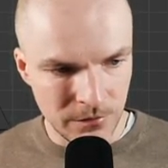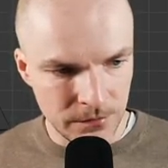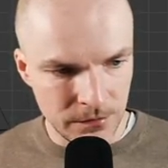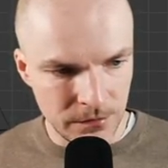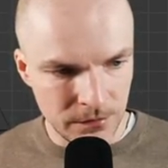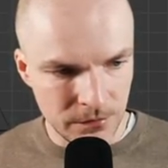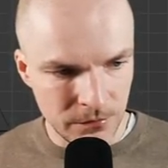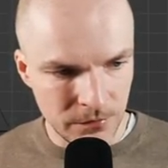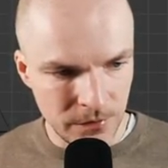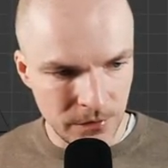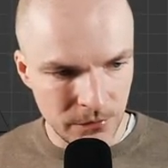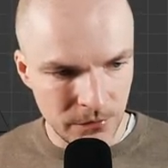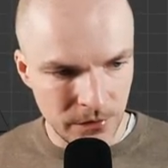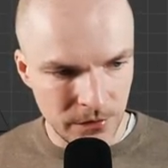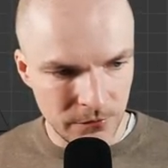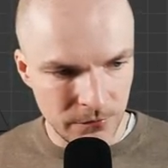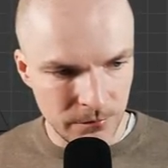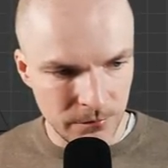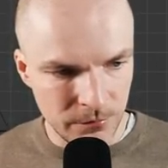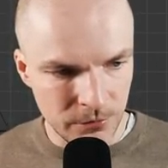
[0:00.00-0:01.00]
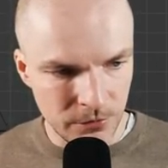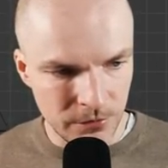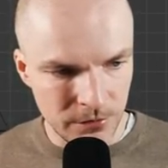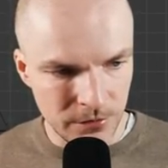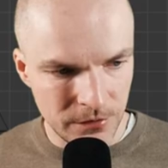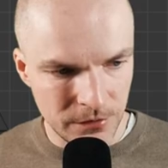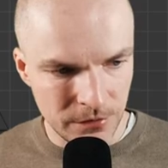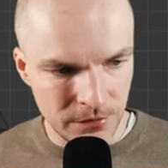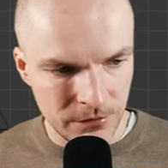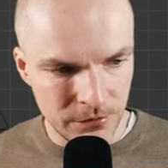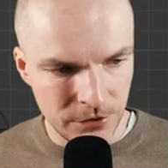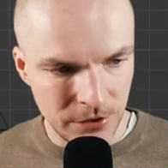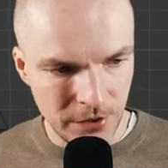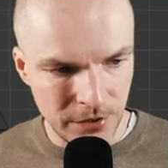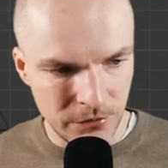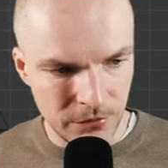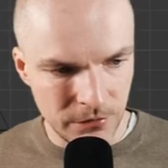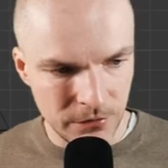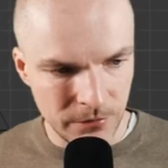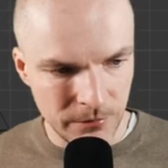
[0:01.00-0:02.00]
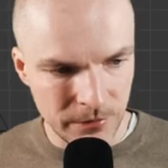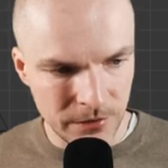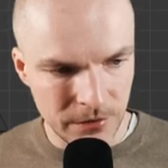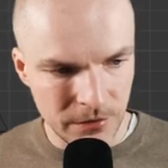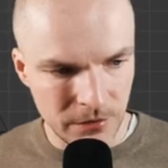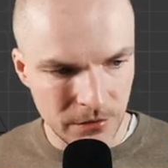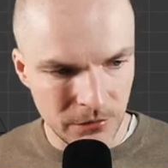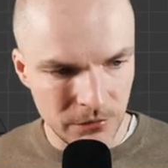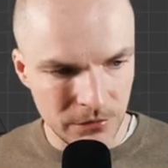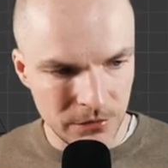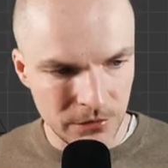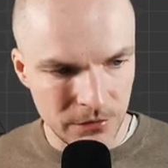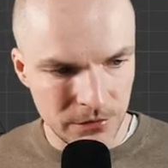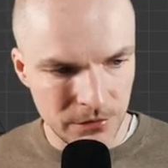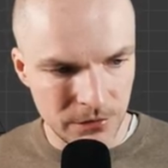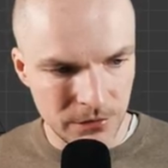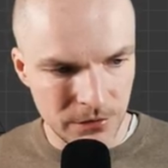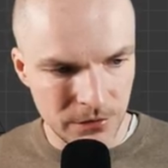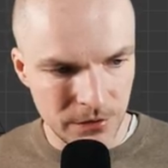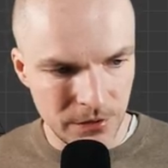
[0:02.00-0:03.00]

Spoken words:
See, so now we have brought the shadow a little bit closer to the